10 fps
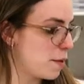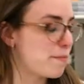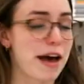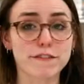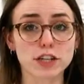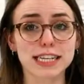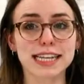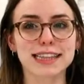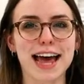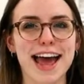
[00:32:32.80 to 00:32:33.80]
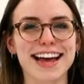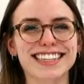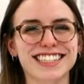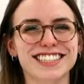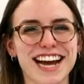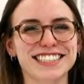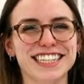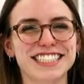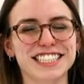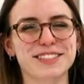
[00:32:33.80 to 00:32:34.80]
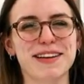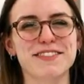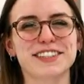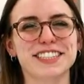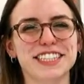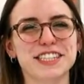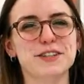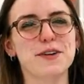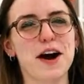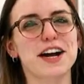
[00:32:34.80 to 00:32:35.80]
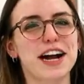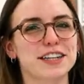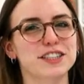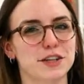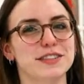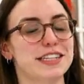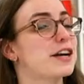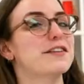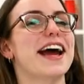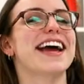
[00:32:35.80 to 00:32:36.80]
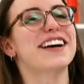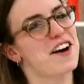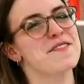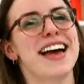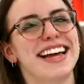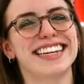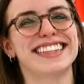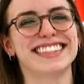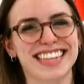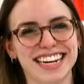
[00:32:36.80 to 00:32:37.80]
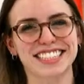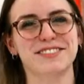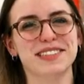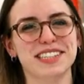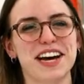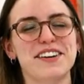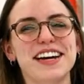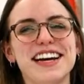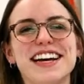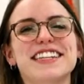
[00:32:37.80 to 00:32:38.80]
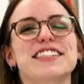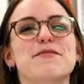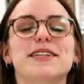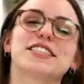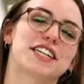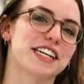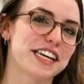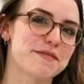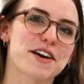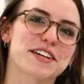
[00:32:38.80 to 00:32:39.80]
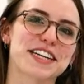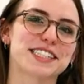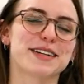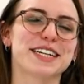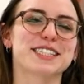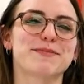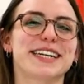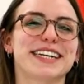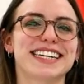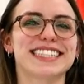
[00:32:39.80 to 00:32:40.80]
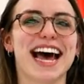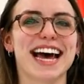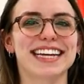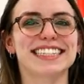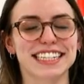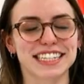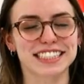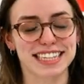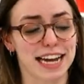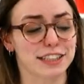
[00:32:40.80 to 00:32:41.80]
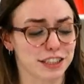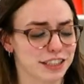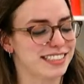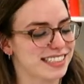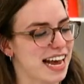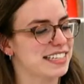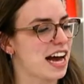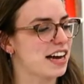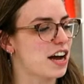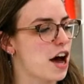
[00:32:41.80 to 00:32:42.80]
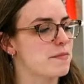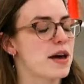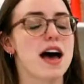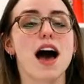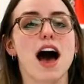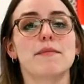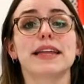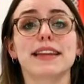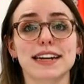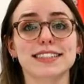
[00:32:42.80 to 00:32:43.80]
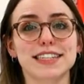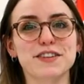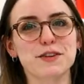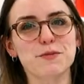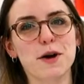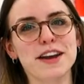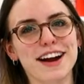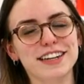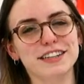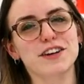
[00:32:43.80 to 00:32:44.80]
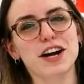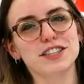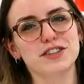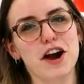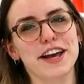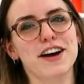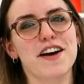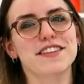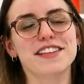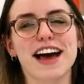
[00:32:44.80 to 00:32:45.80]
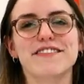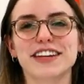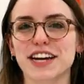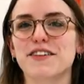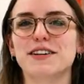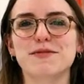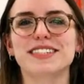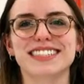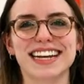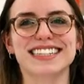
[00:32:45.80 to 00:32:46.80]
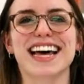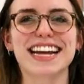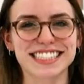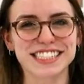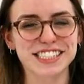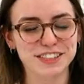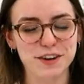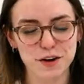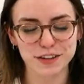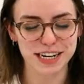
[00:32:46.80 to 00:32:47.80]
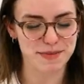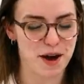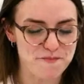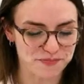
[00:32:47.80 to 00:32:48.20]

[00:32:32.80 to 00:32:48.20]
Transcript: Beverly Legg. Congratulations, Beverly. You are our chosen hooray comment in the section below. So be sure to email customer experience at anitagoodesign.com um, and let us know you won our gift card drawing on the live video and we'll send that to you over email.